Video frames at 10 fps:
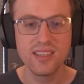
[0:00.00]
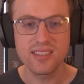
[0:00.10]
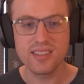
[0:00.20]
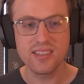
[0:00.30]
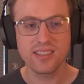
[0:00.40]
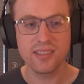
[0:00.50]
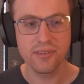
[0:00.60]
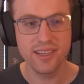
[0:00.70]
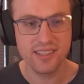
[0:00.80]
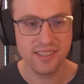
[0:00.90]
So it's not the
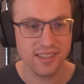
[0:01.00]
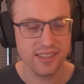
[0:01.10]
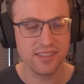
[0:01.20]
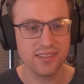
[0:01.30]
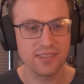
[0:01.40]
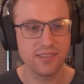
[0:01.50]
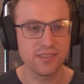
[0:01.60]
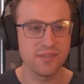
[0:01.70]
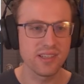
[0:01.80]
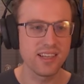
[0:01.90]
greatest card, so
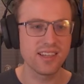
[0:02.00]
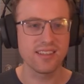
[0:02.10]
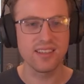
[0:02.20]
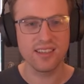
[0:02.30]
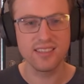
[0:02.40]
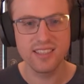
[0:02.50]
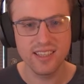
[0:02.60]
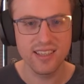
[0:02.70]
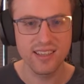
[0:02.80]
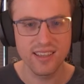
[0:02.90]
I feel like
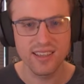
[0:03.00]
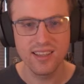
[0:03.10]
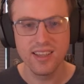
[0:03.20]
Talanji and the